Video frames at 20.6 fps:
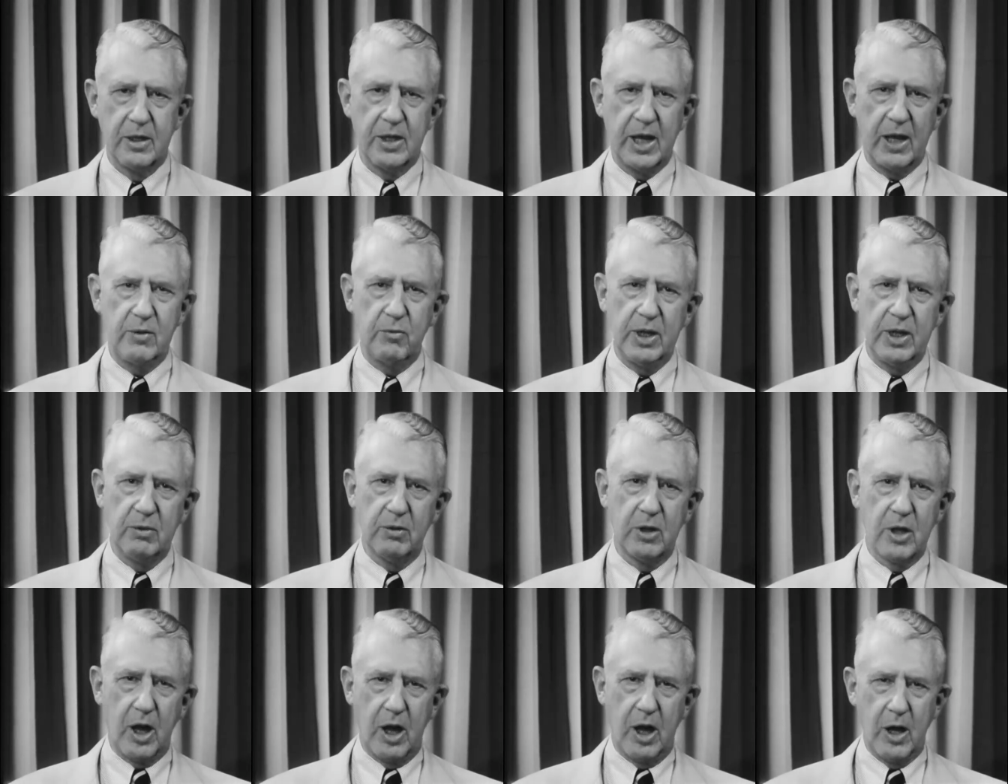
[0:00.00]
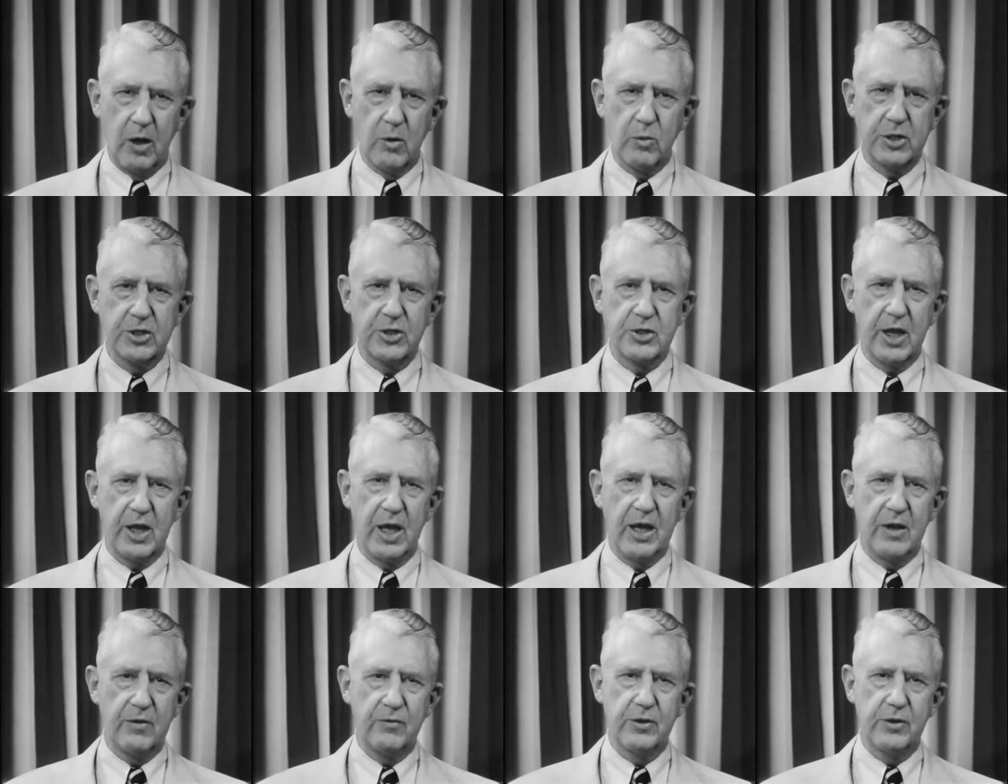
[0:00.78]
that we will always
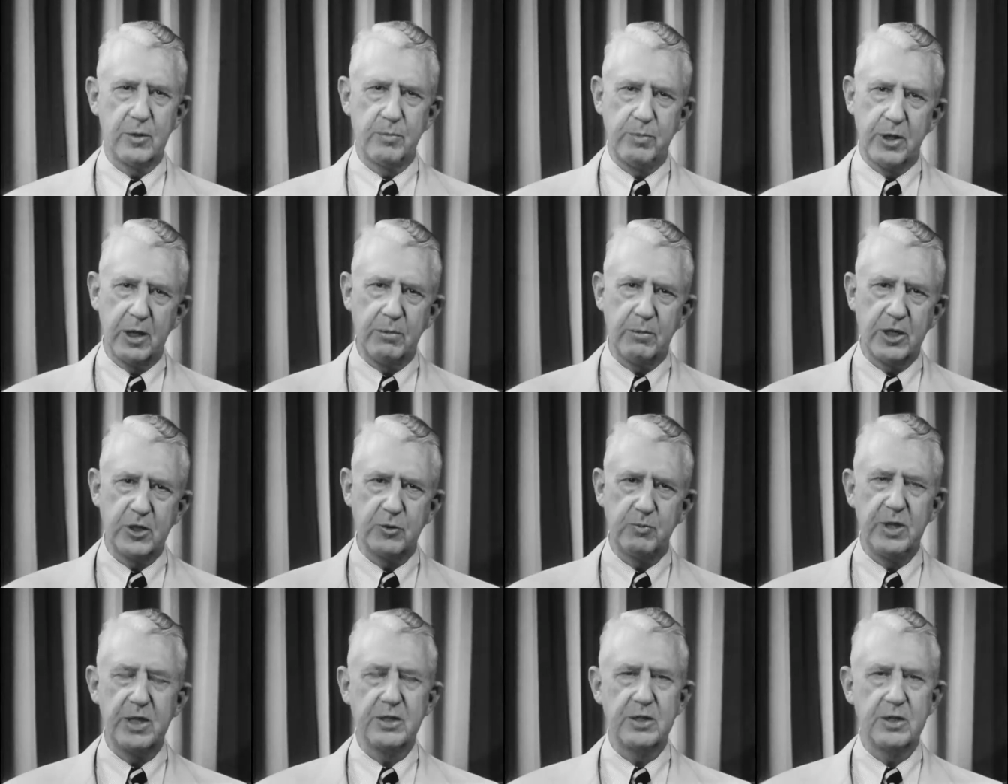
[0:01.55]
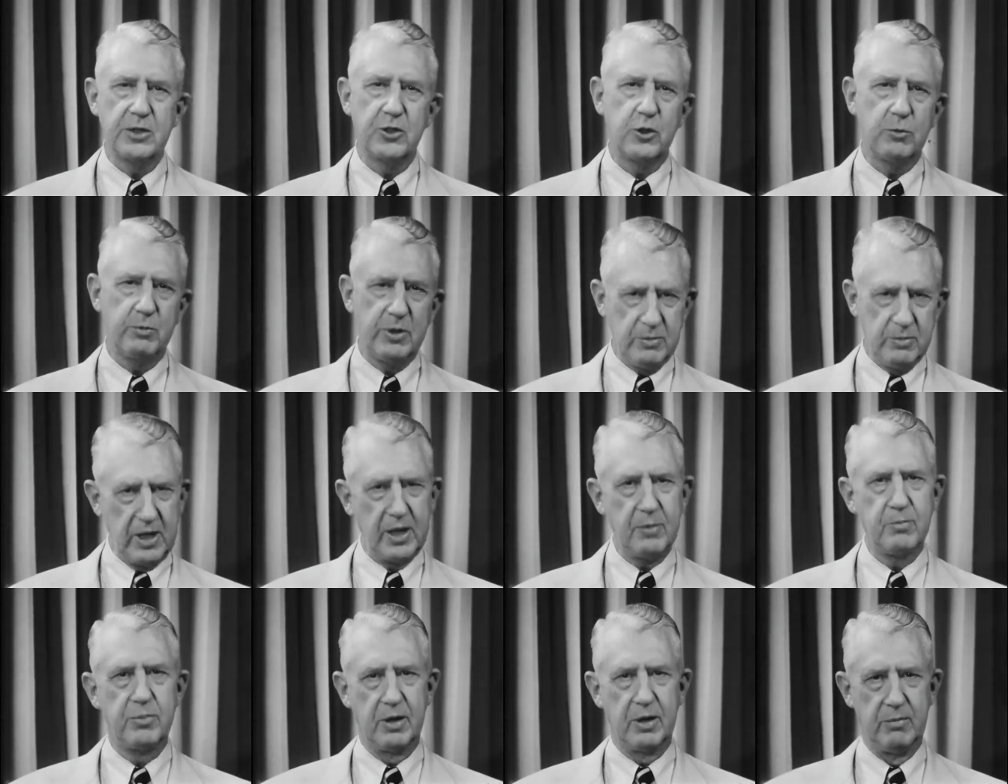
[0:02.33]
stand for the public's business to be
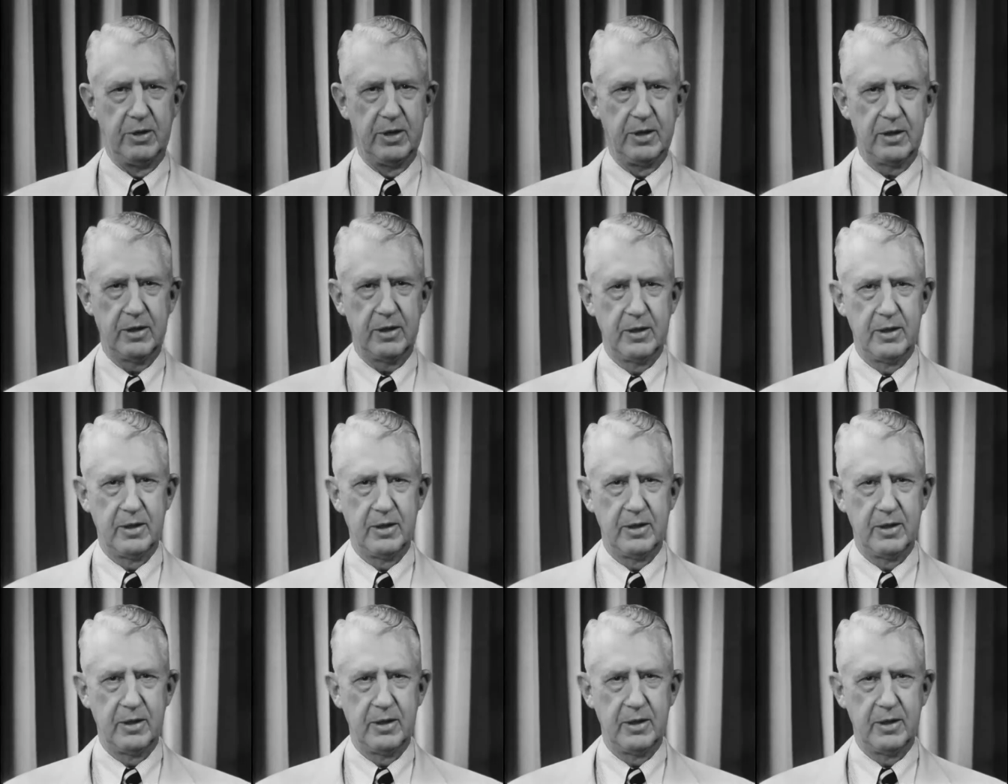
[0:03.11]
made public,